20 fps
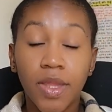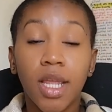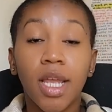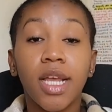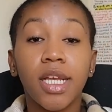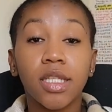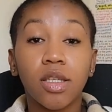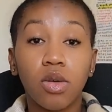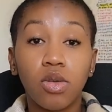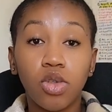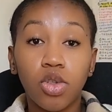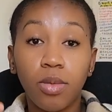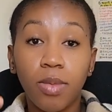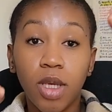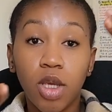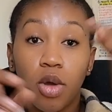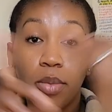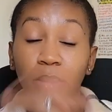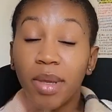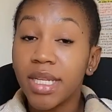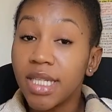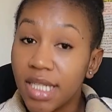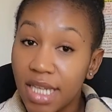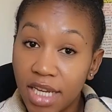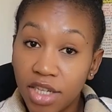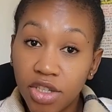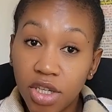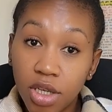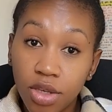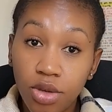is going to be your
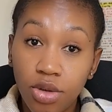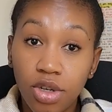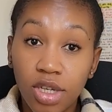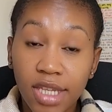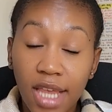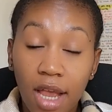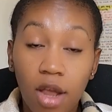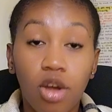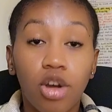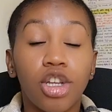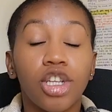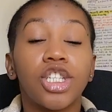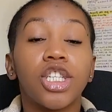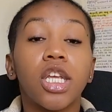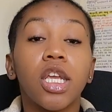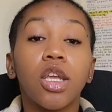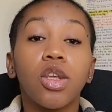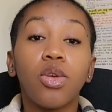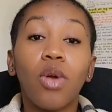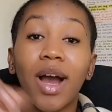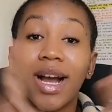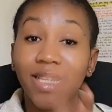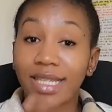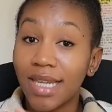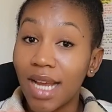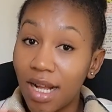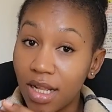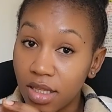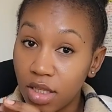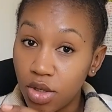pediatric neuropsychology, your
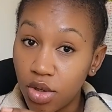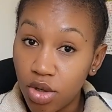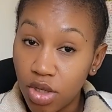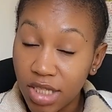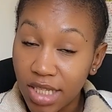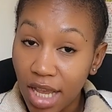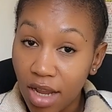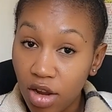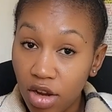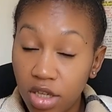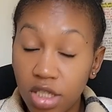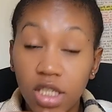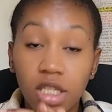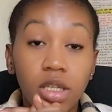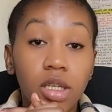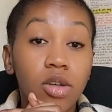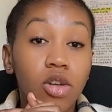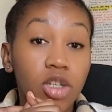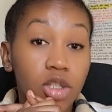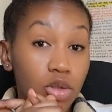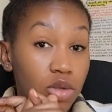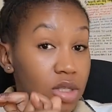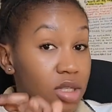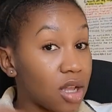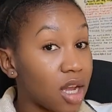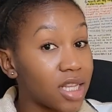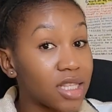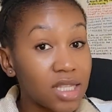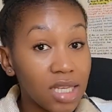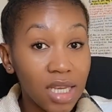adult neuropsychology, because you
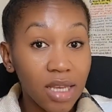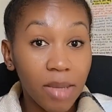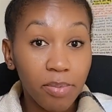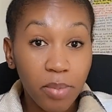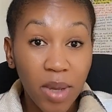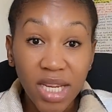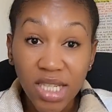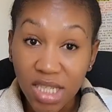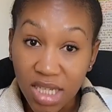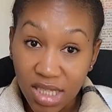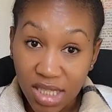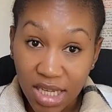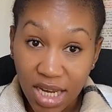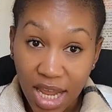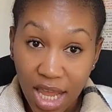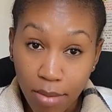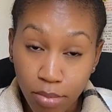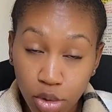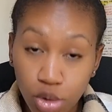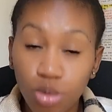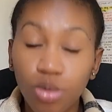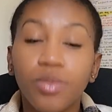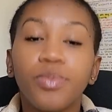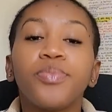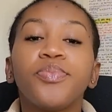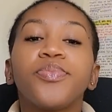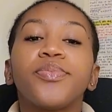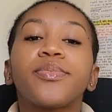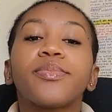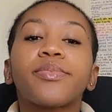start seeing the patients in M2,
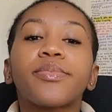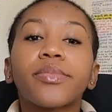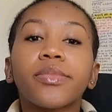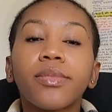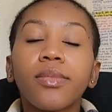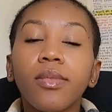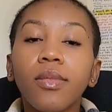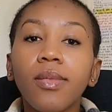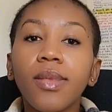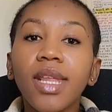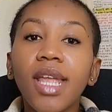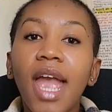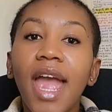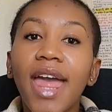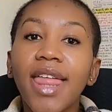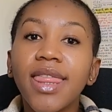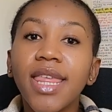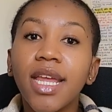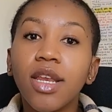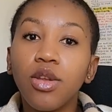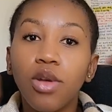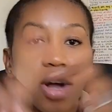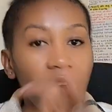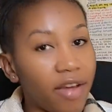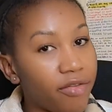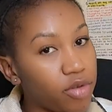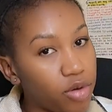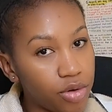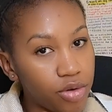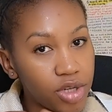and then you'll
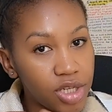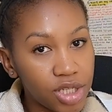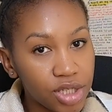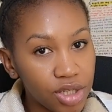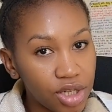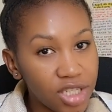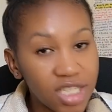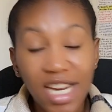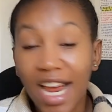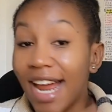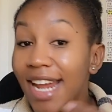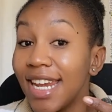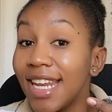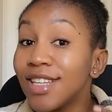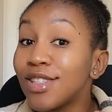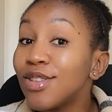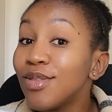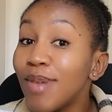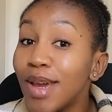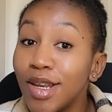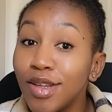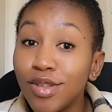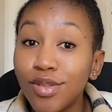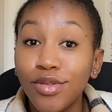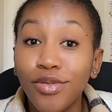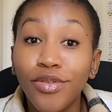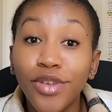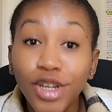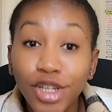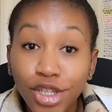have your research. Unless you manage to
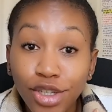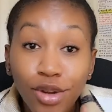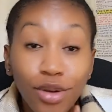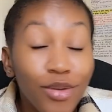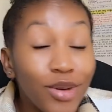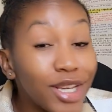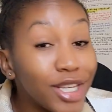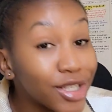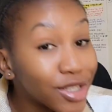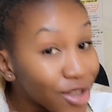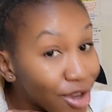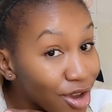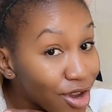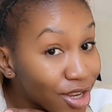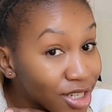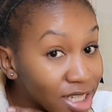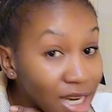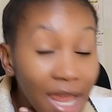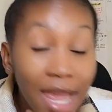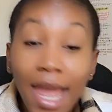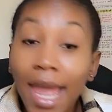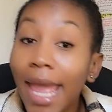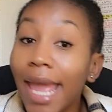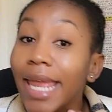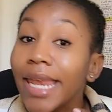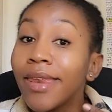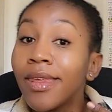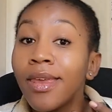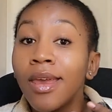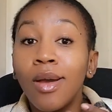finish your research
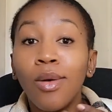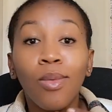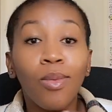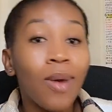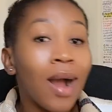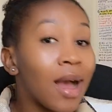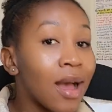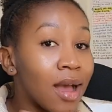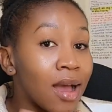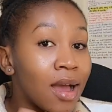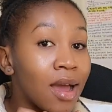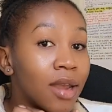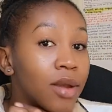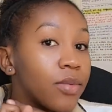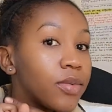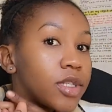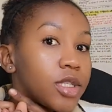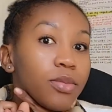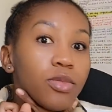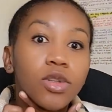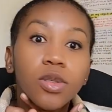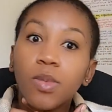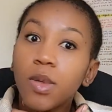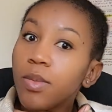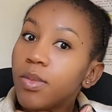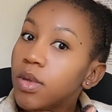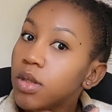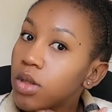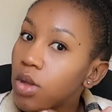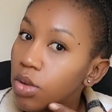in year 1, which most
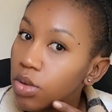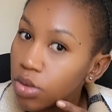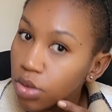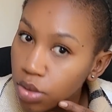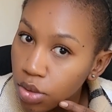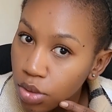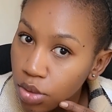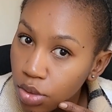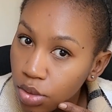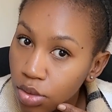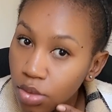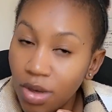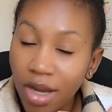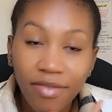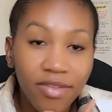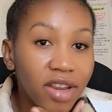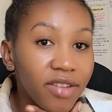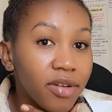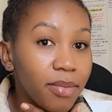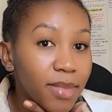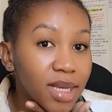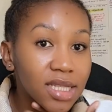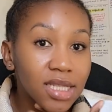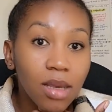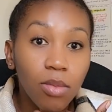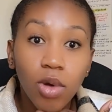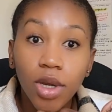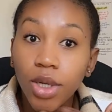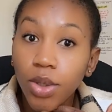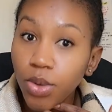people don't do. I've never met
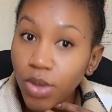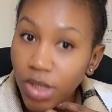someone who